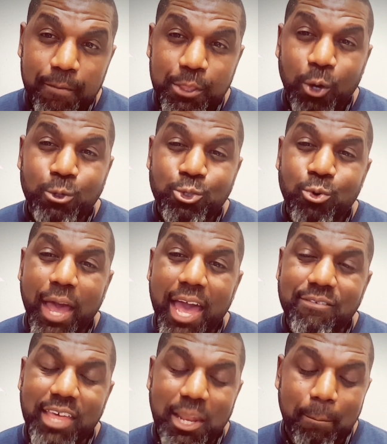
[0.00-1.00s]
those who
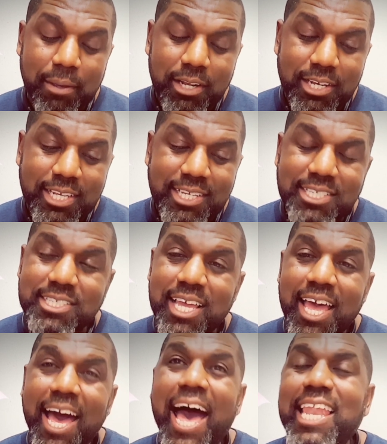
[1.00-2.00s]
have that ability, because
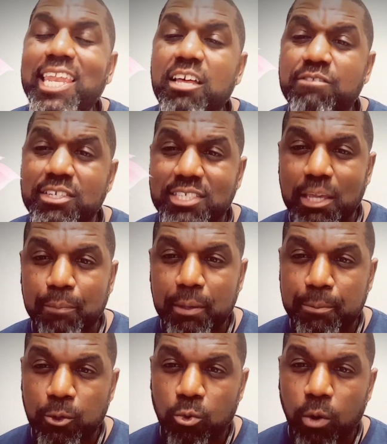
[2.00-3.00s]
I love to see
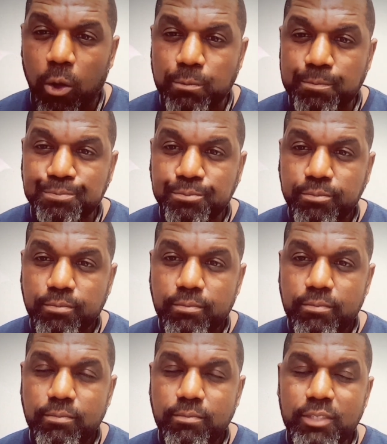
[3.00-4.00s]
people grow.
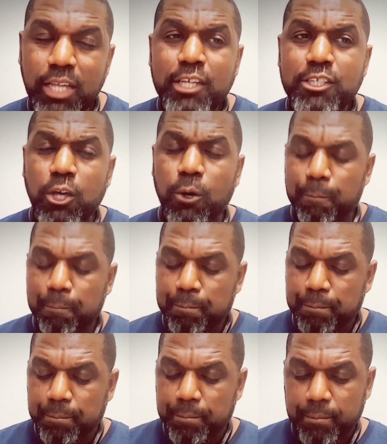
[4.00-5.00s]
So
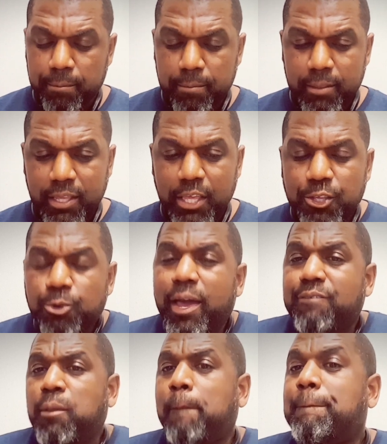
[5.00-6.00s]
you
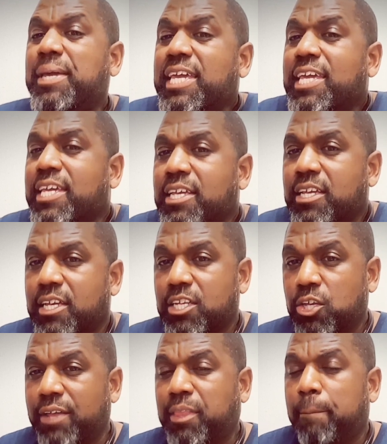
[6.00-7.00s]
have to be,
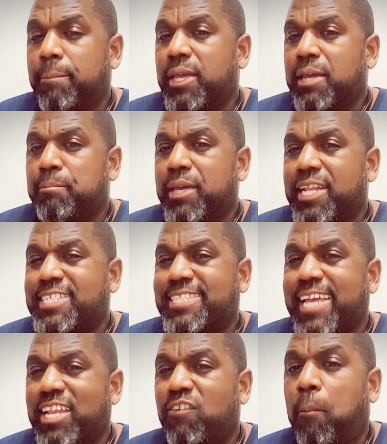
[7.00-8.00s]
you have to be in a
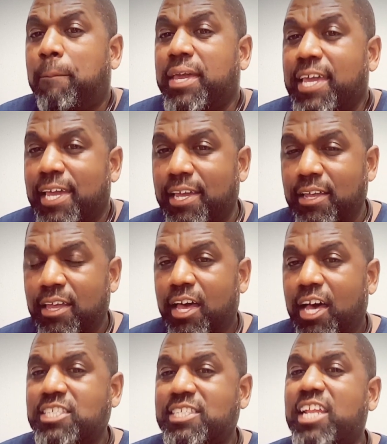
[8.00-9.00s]
state of being,
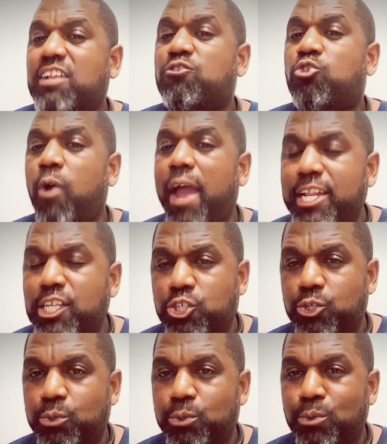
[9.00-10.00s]
a state of
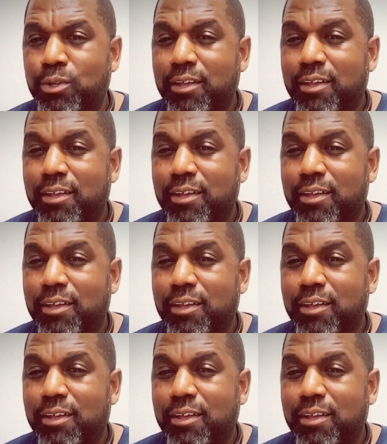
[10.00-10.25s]
gratitude,